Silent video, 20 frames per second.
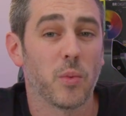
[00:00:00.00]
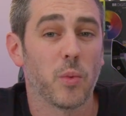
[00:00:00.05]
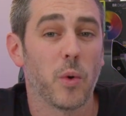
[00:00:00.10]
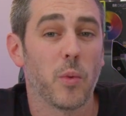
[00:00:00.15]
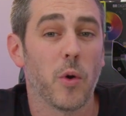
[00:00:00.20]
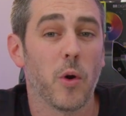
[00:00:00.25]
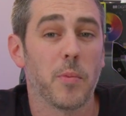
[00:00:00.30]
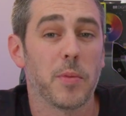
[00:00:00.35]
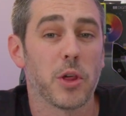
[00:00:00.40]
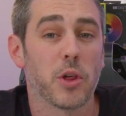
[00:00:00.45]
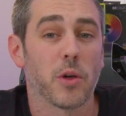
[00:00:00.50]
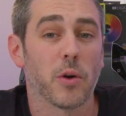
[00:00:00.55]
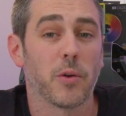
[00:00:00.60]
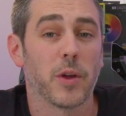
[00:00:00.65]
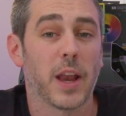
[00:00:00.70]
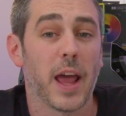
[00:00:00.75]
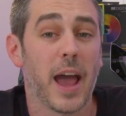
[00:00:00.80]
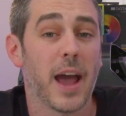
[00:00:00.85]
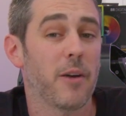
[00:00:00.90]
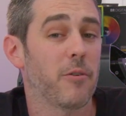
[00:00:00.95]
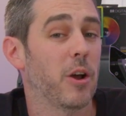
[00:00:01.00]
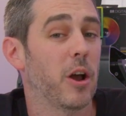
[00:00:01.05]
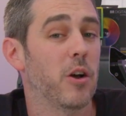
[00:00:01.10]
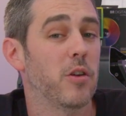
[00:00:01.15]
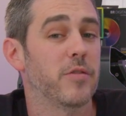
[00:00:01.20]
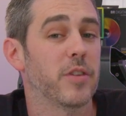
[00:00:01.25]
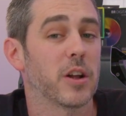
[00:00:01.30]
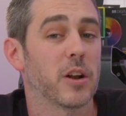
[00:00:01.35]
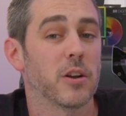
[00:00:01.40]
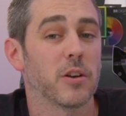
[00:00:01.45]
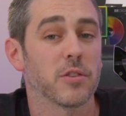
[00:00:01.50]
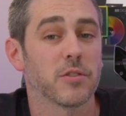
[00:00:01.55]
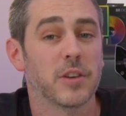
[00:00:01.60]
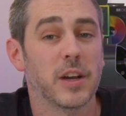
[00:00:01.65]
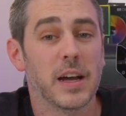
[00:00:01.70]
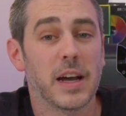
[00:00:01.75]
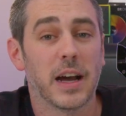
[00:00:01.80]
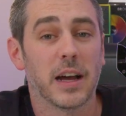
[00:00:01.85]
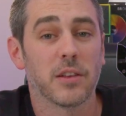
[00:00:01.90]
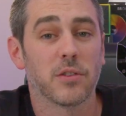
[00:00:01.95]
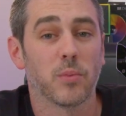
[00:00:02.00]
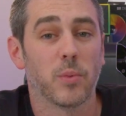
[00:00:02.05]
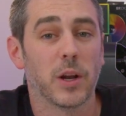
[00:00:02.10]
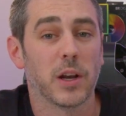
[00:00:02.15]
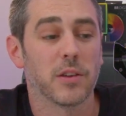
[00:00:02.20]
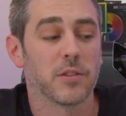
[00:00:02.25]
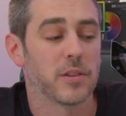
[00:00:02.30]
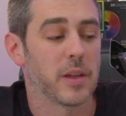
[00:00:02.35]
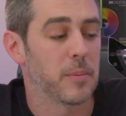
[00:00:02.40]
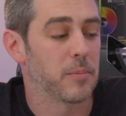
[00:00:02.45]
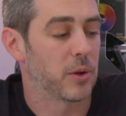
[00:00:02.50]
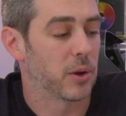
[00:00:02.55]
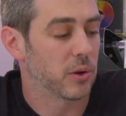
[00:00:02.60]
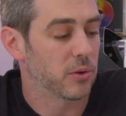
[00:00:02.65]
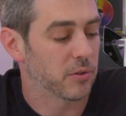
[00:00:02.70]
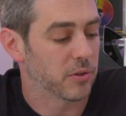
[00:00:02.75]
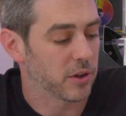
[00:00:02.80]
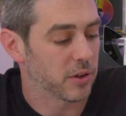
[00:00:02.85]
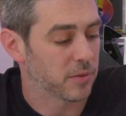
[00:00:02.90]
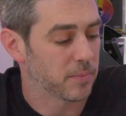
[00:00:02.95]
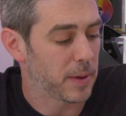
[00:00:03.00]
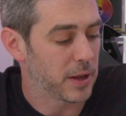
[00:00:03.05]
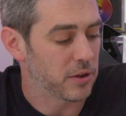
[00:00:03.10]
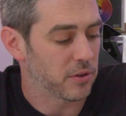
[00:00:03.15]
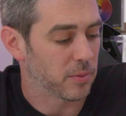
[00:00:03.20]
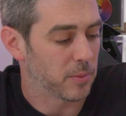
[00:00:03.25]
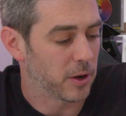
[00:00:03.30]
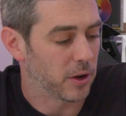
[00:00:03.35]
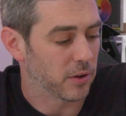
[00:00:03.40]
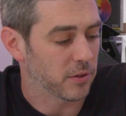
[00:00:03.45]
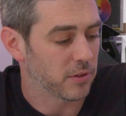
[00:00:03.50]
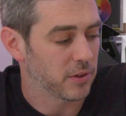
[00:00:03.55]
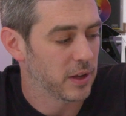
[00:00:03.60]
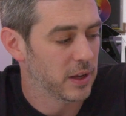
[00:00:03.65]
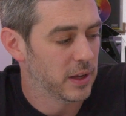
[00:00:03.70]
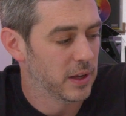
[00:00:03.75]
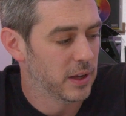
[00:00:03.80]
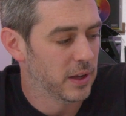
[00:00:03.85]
we will be showing how it overclocks as well as them glorious benchmarks.